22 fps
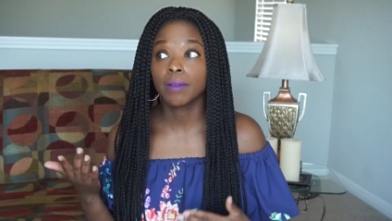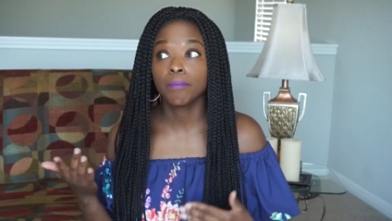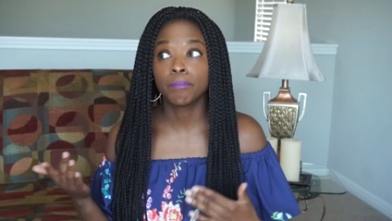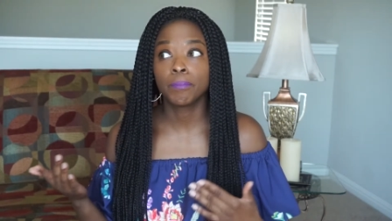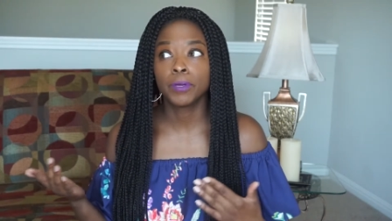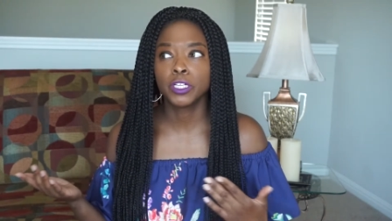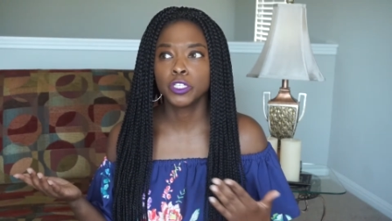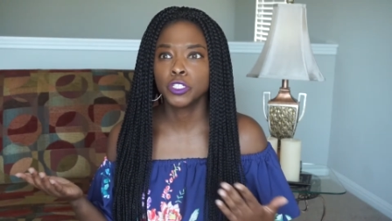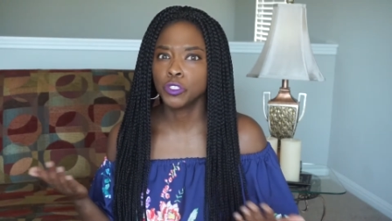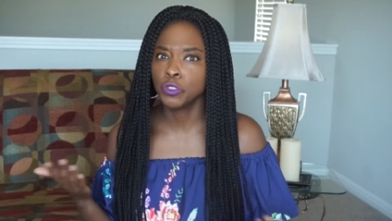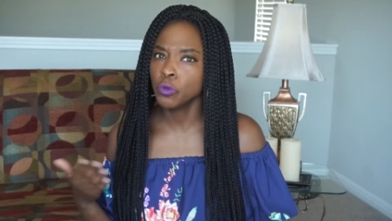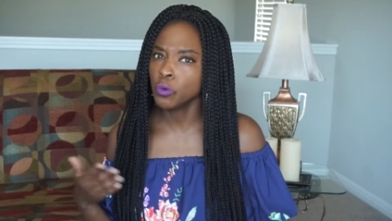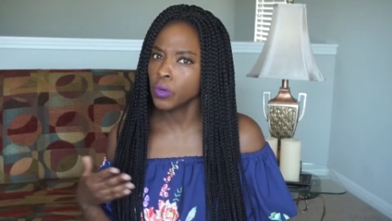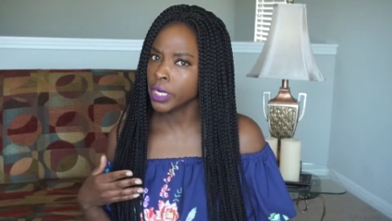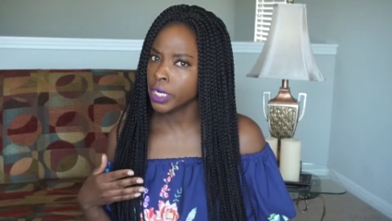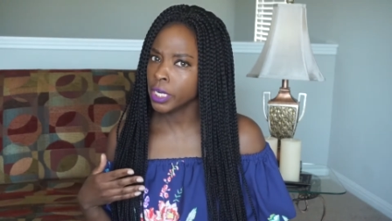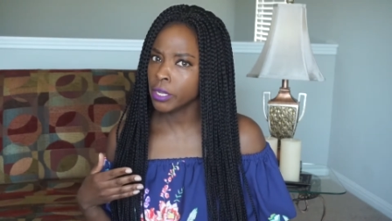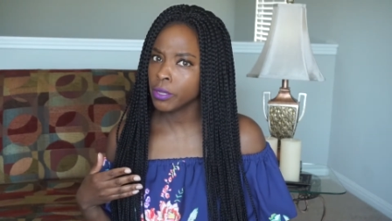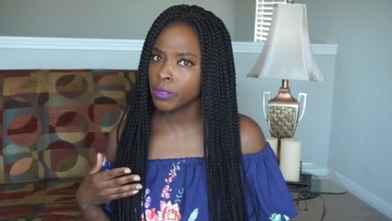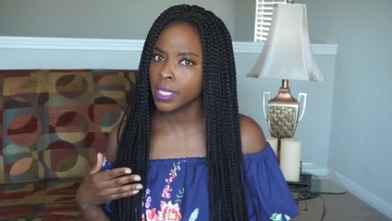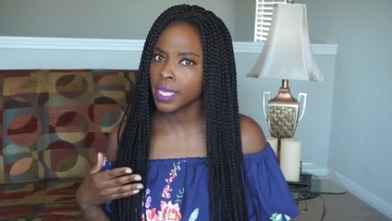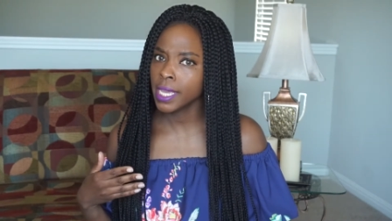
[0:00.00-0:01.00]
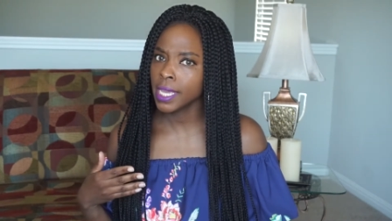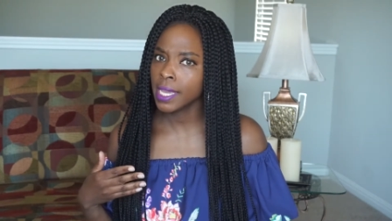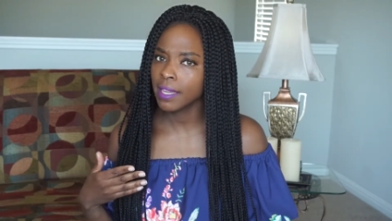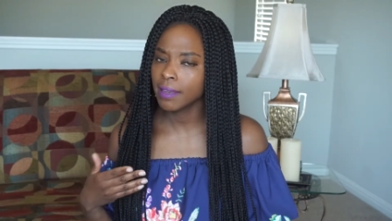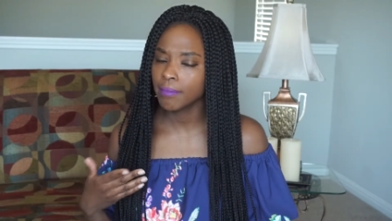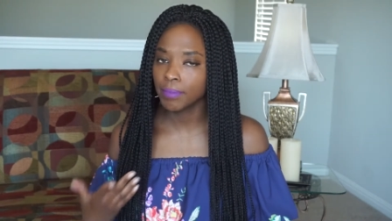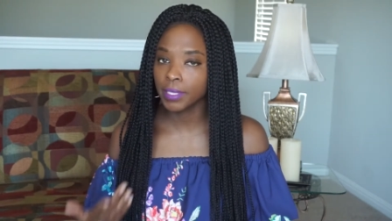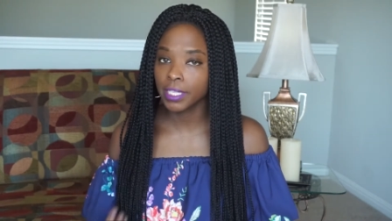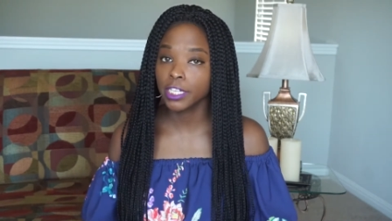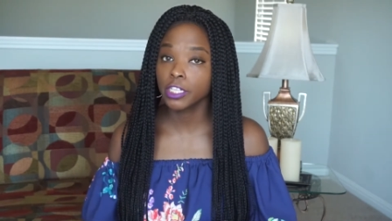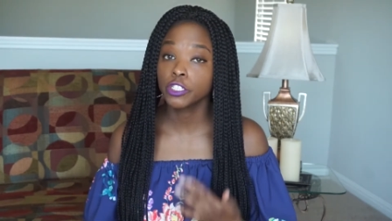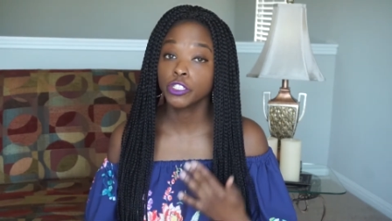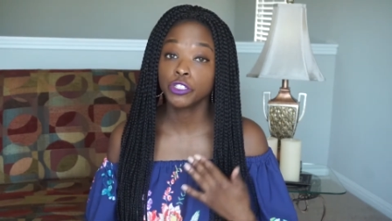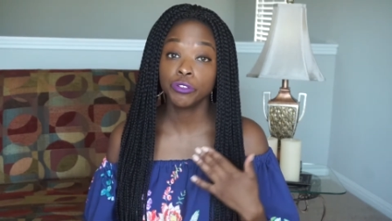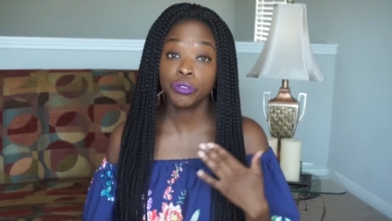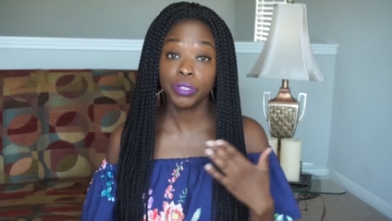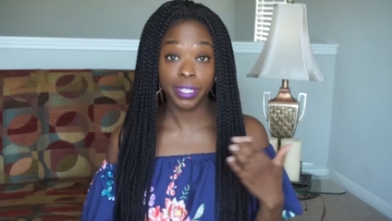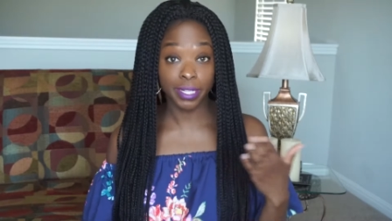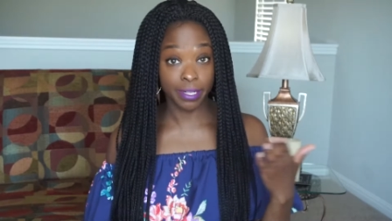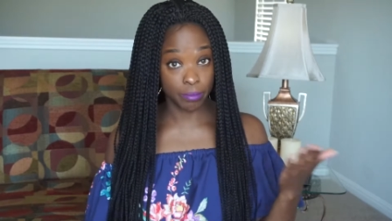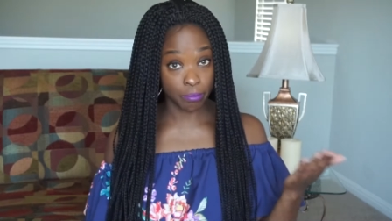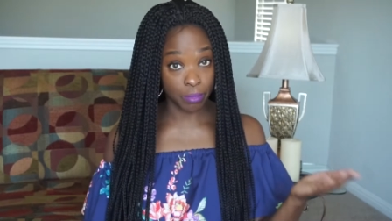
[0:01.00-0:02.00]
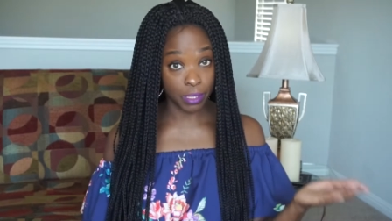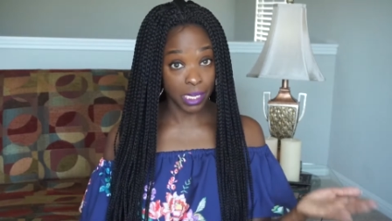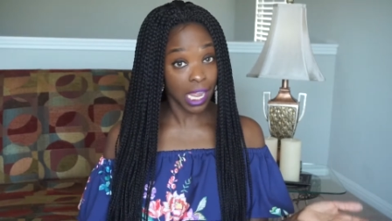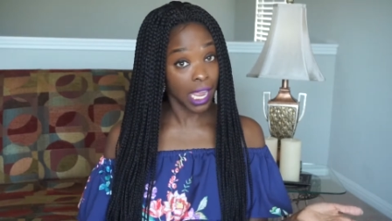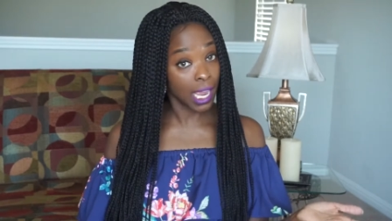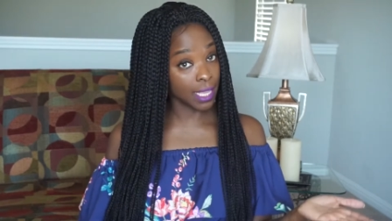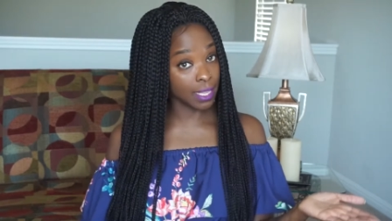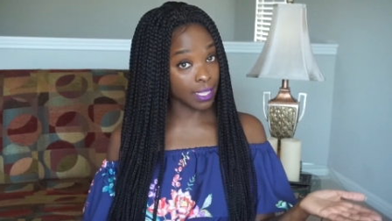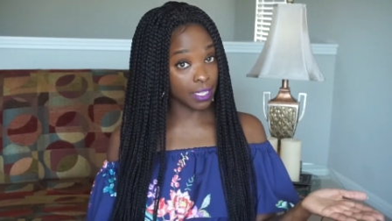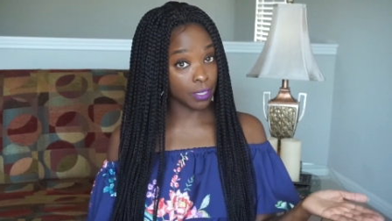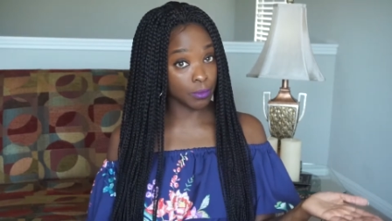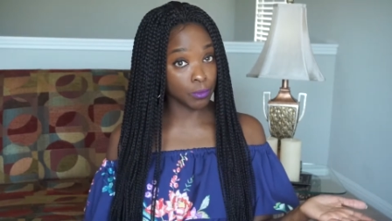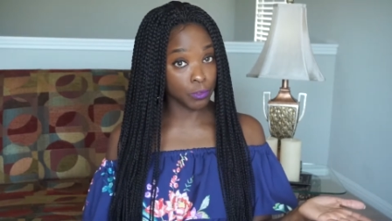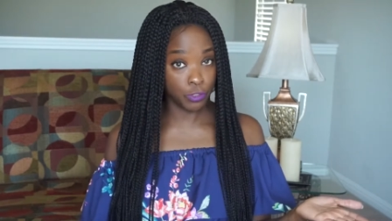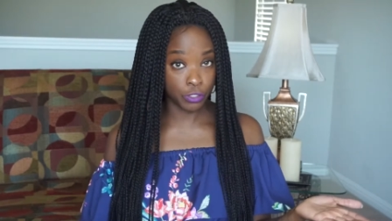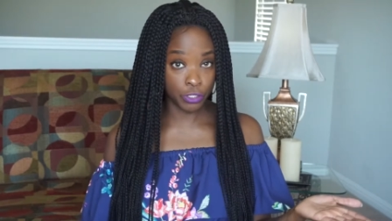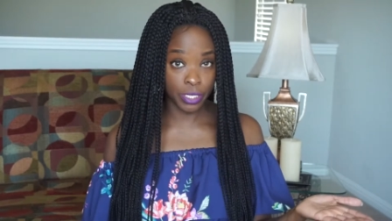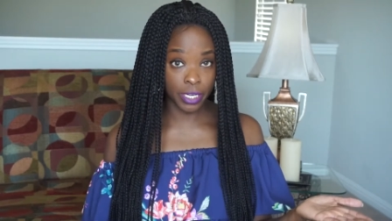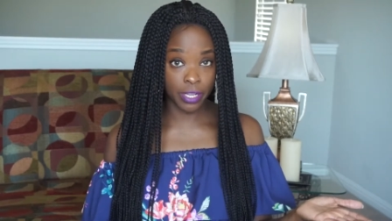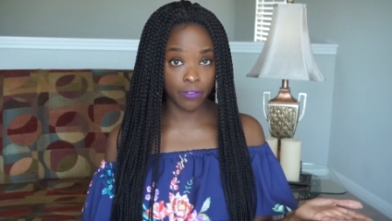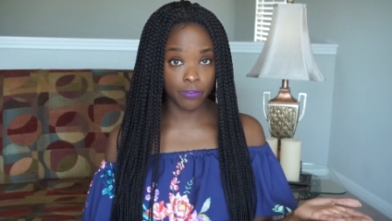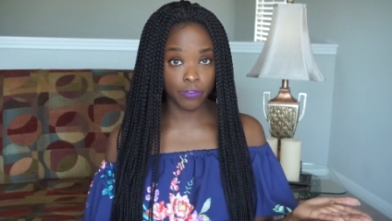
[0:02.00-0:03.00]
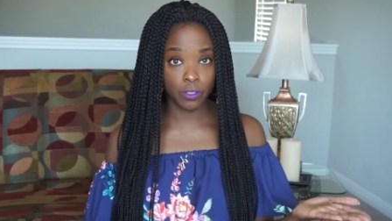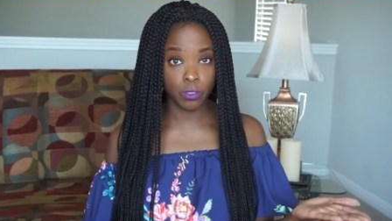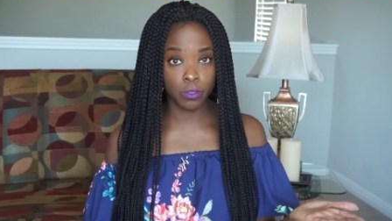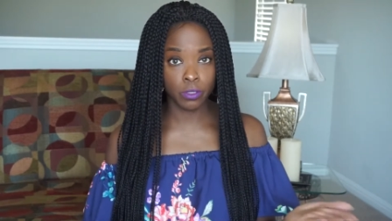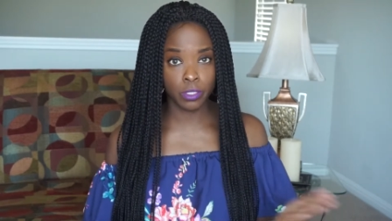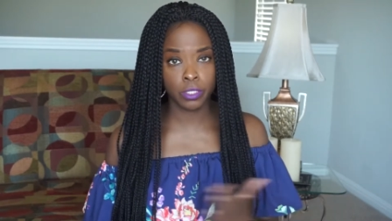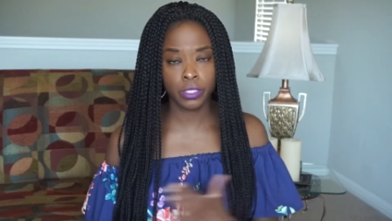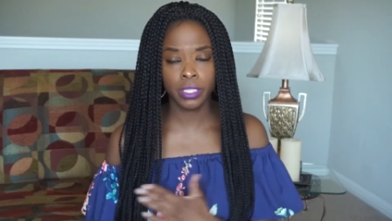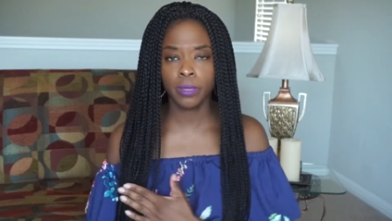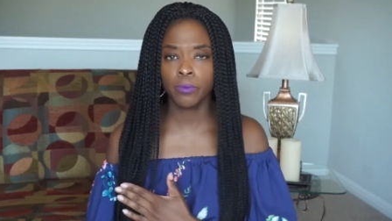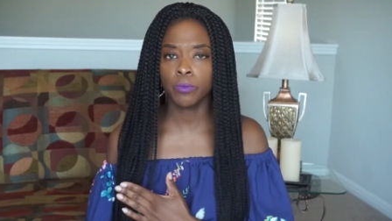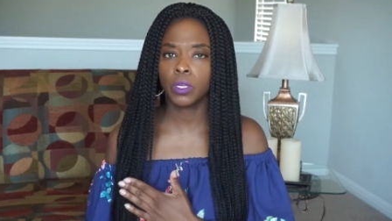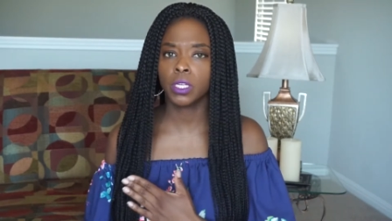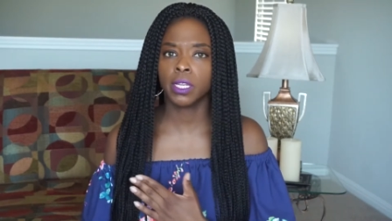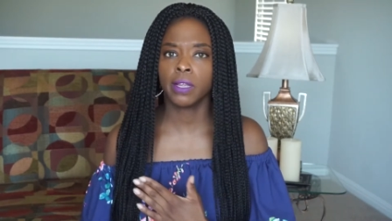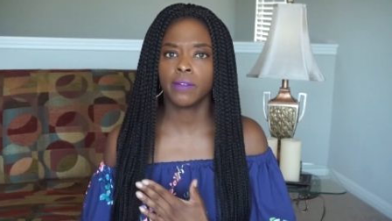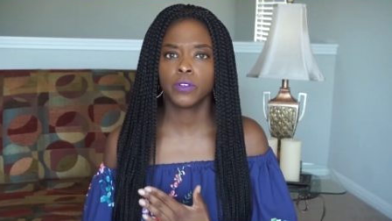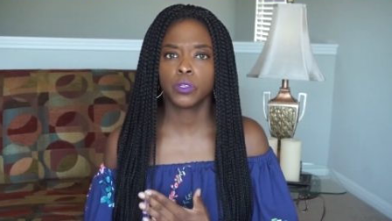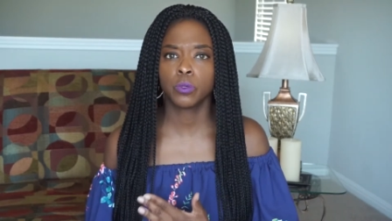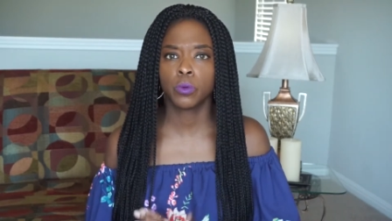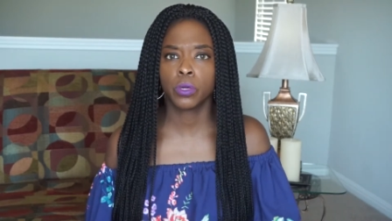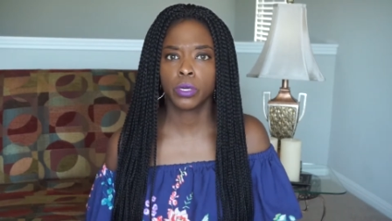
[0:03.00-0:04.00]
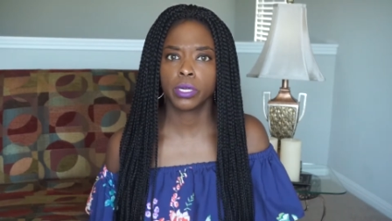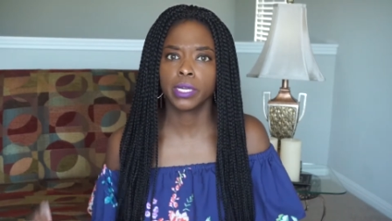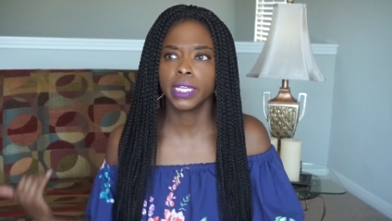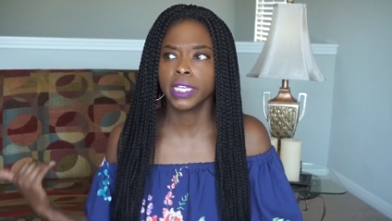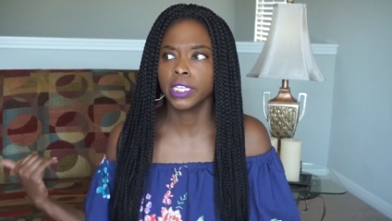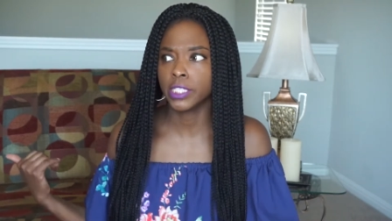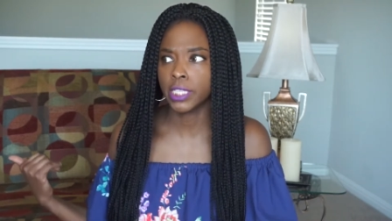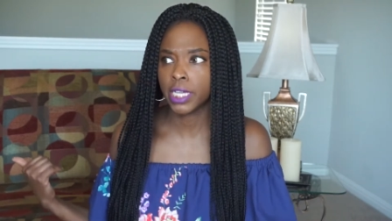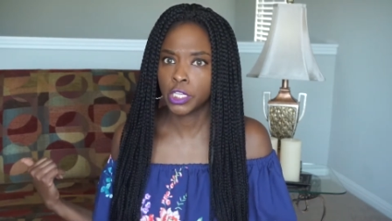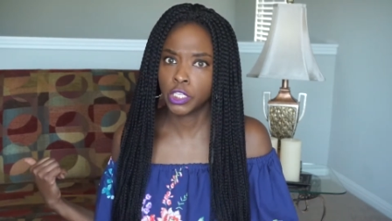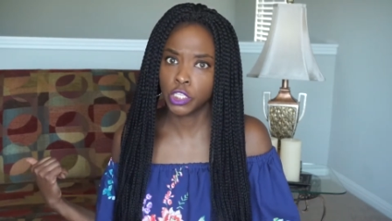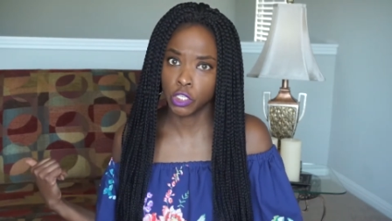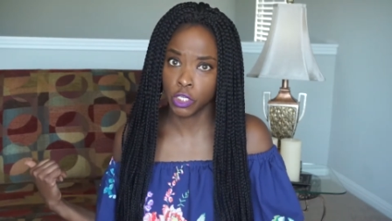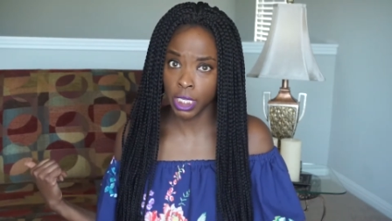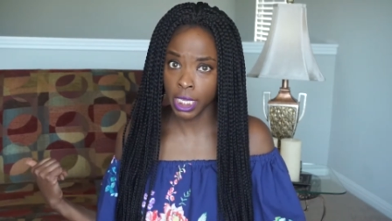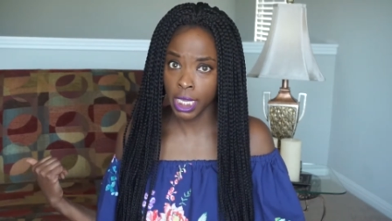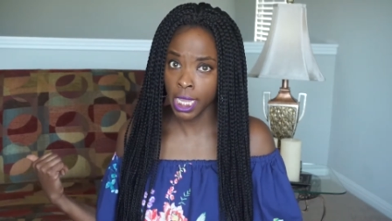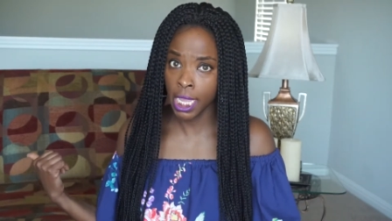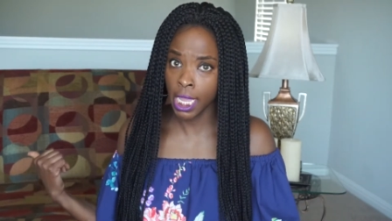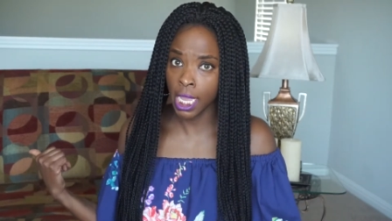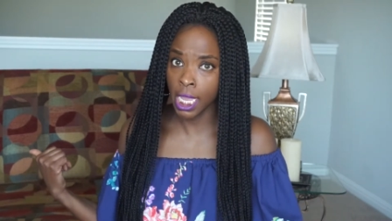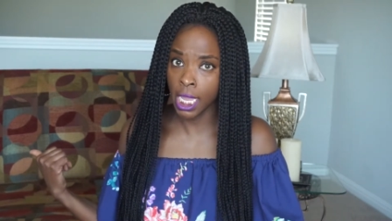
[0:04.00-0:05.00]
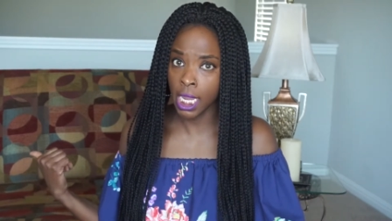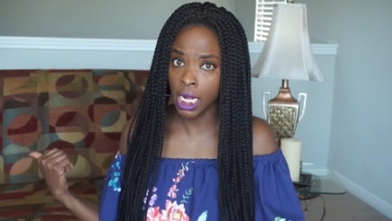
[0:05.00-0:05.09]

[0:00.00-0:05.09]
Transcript: But do we know that? Because you didn't imply that it was your nephew. So then we're left to wonder, is that your kid?